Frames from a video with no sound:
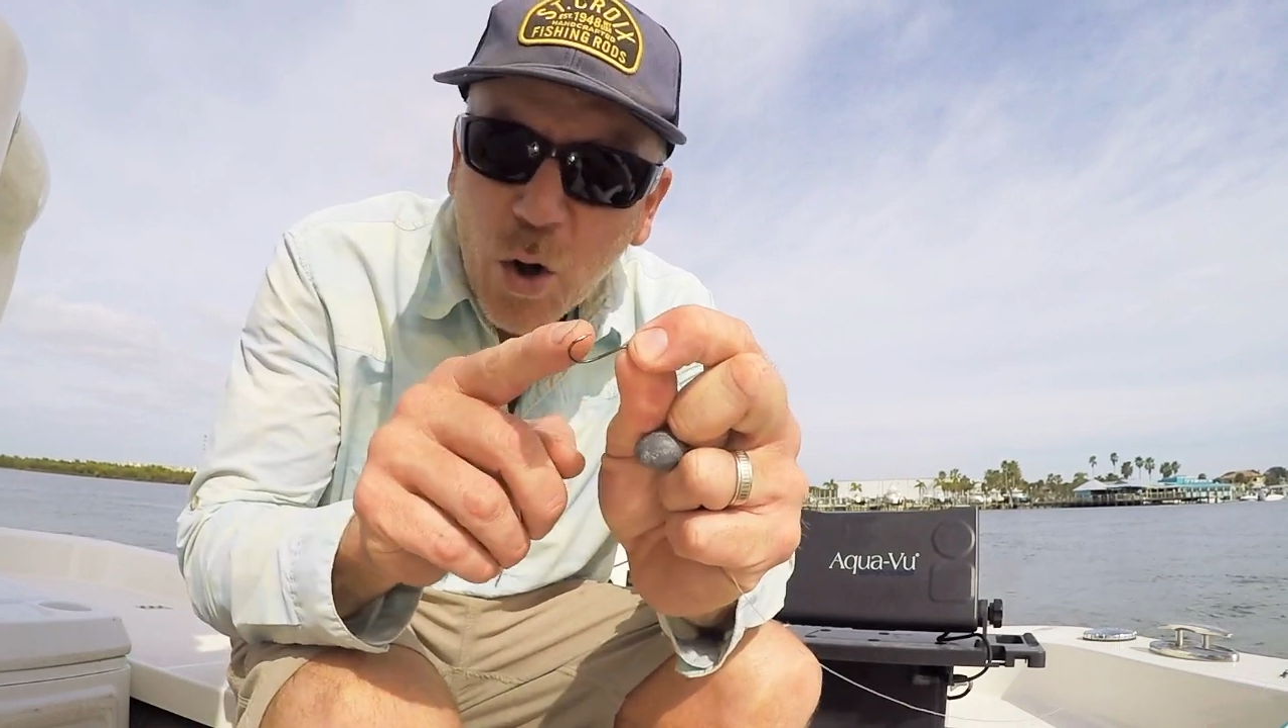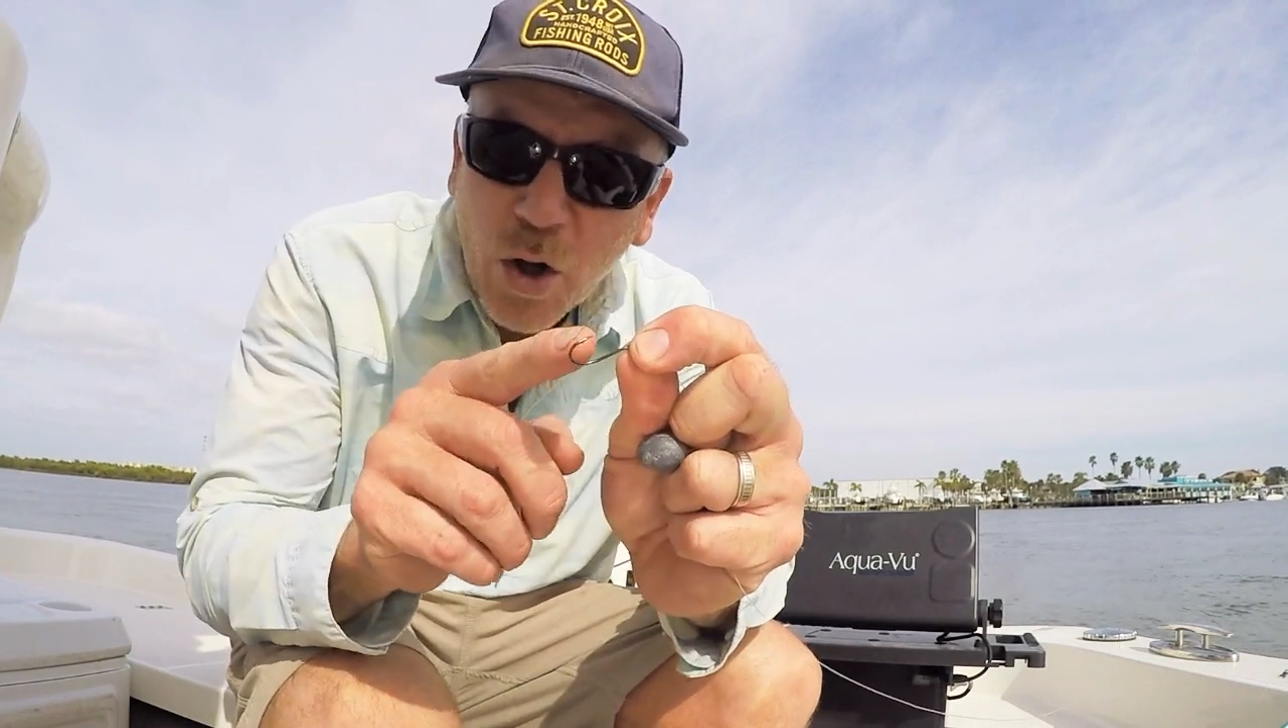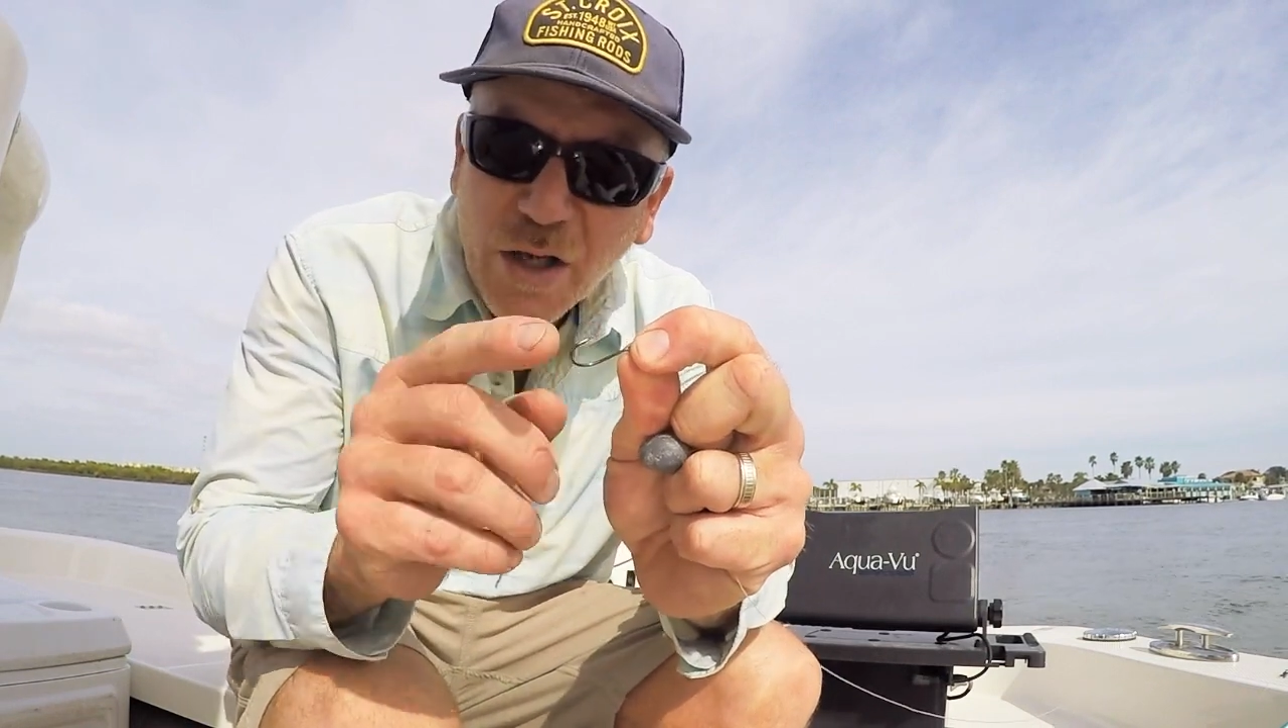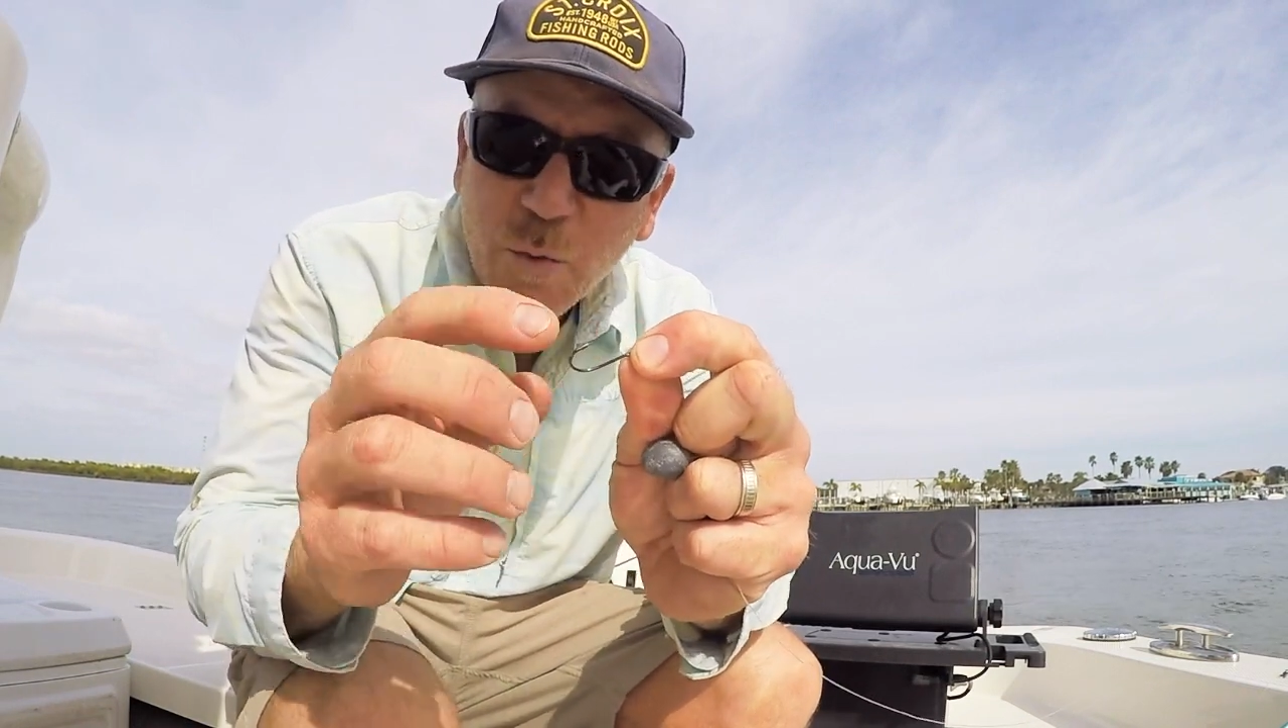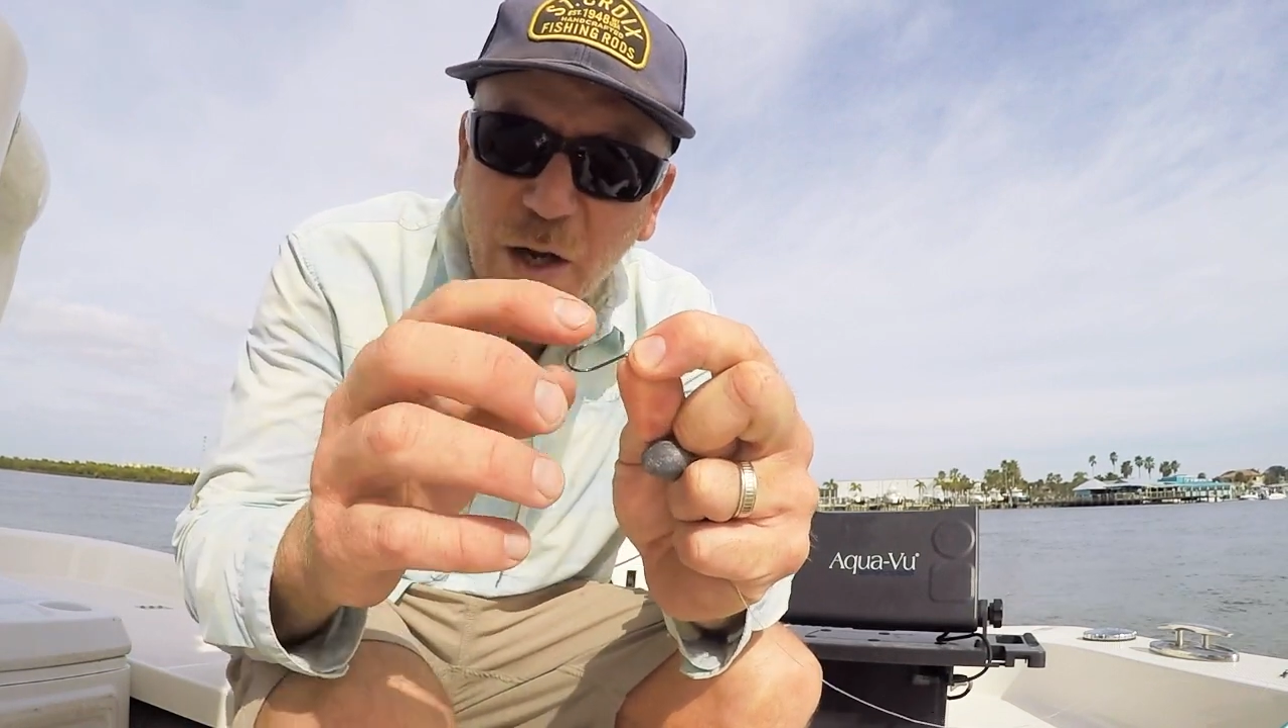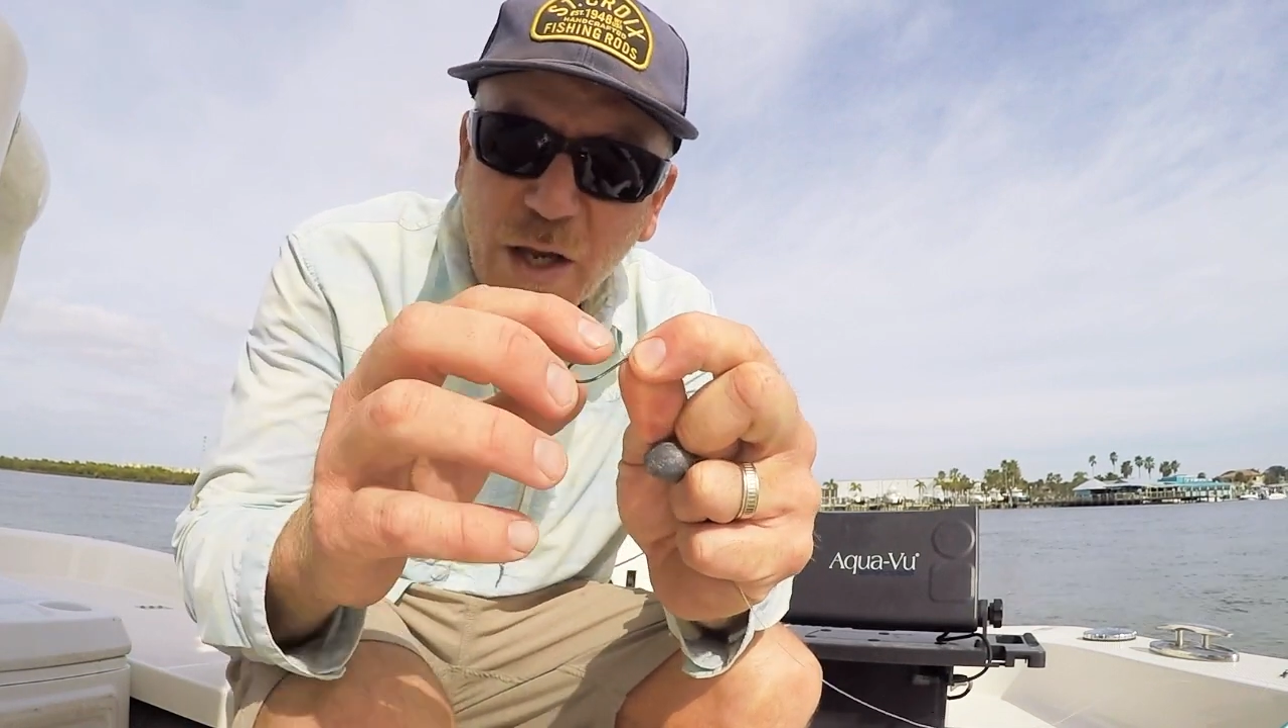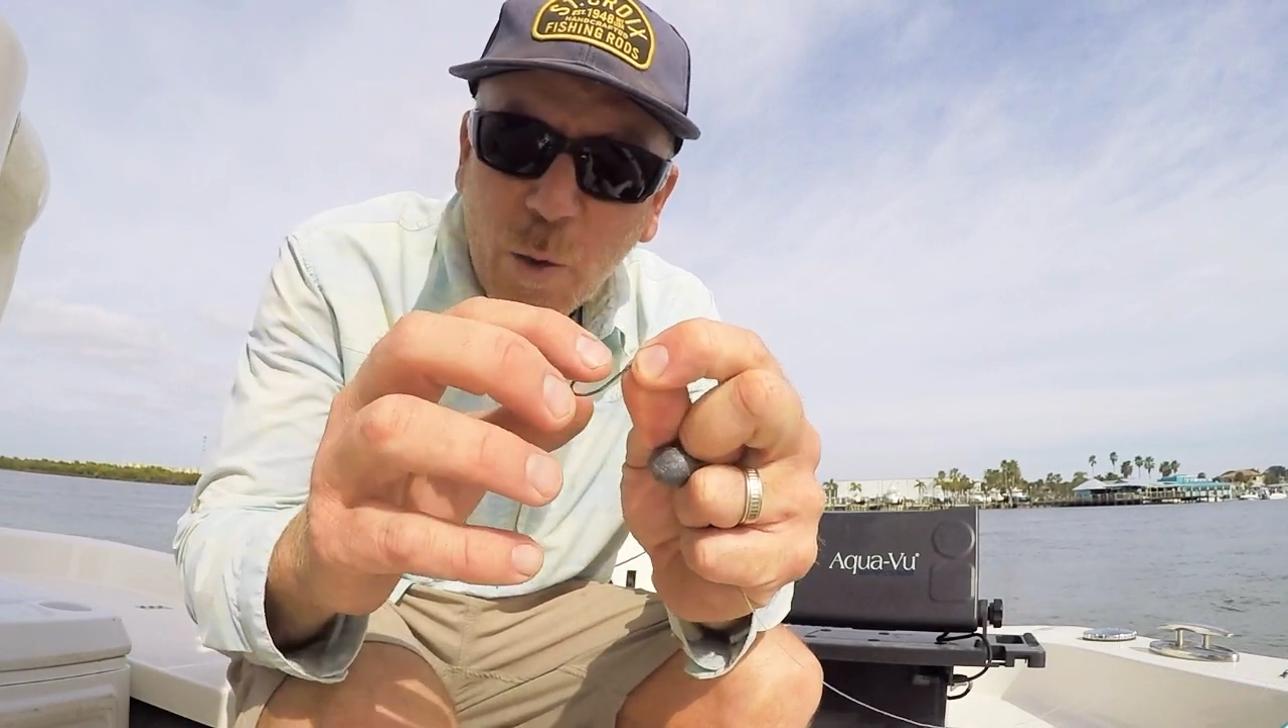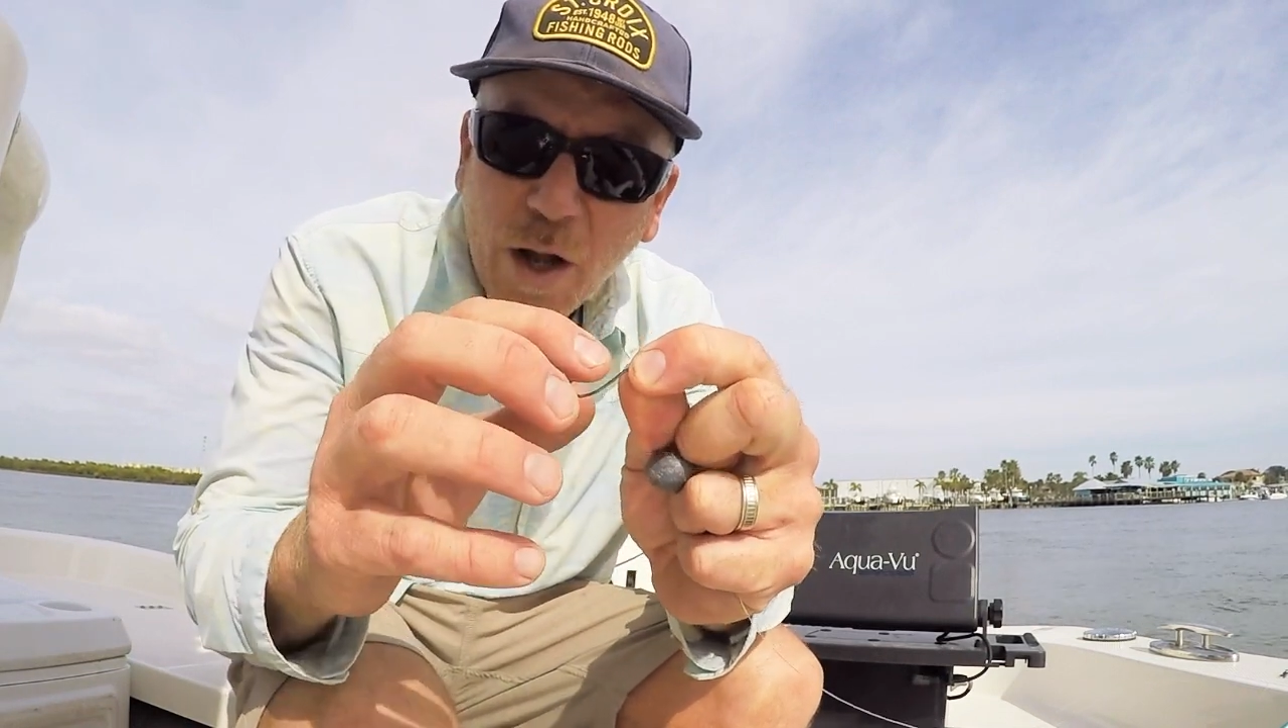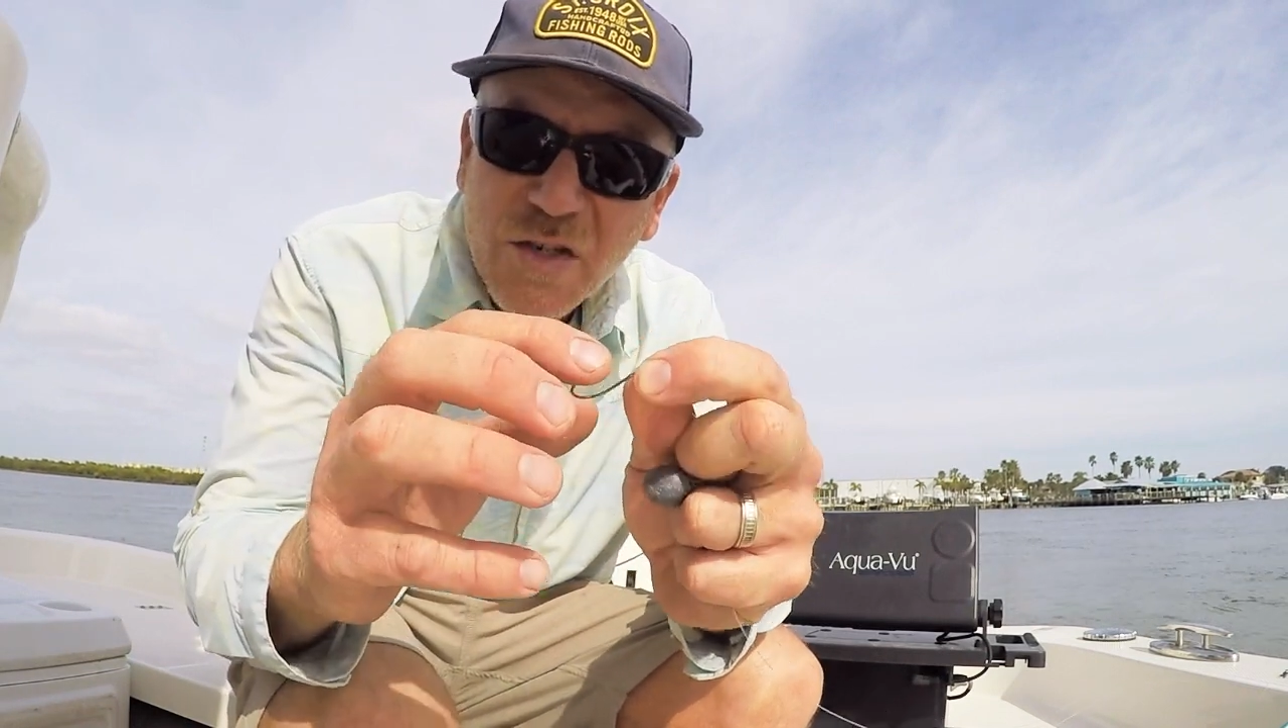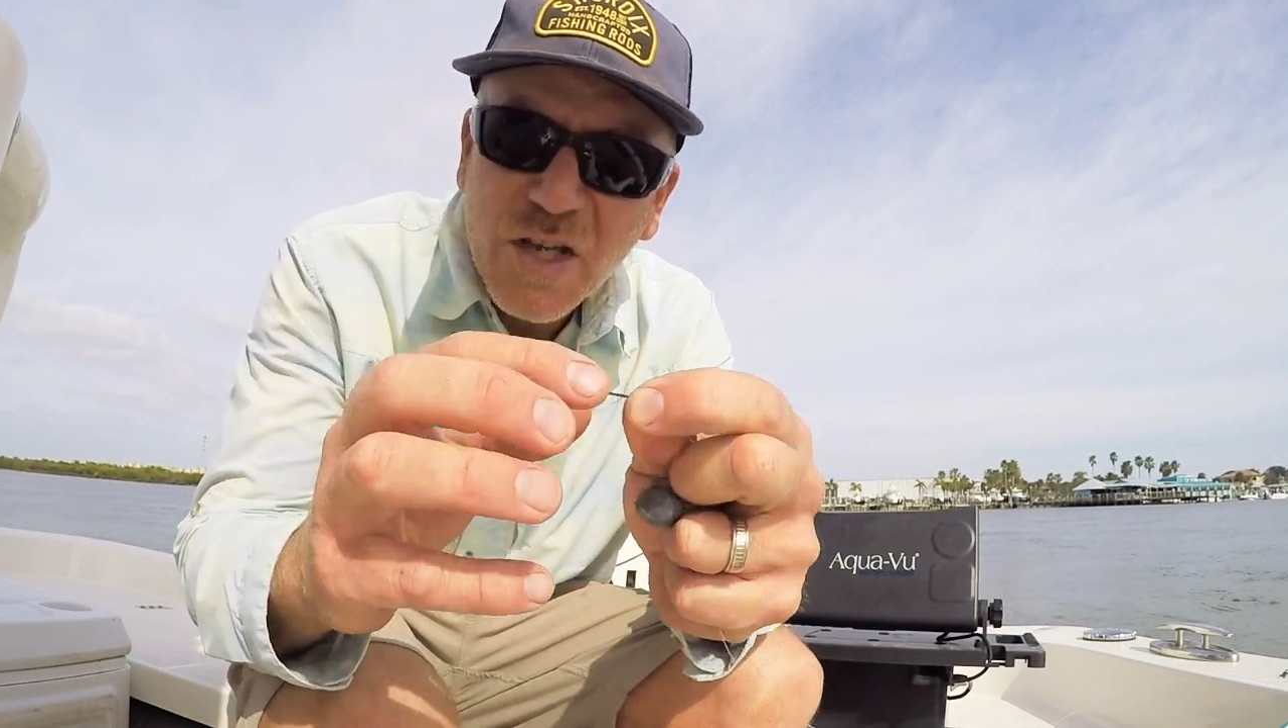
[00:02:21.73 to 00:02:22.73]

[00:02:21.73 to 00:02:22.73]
hook is what you want,